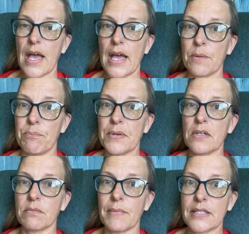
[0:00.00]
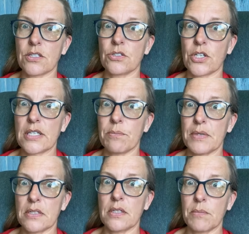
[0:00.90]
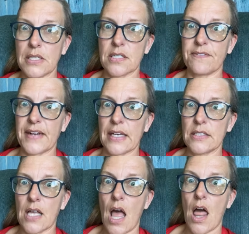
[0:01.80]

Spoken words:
and build muscle during the building muscle phase,